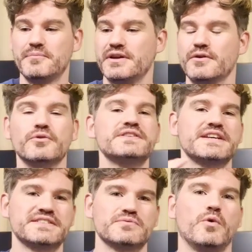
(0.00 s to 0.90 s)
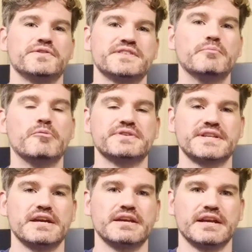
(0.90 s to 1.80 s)
All it takes is one simple
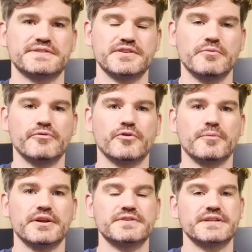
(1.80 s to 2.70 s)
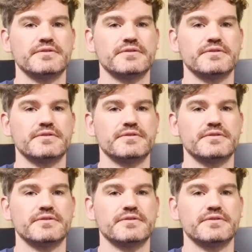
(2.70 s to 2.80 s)
mistake against the Uberfall Commandos.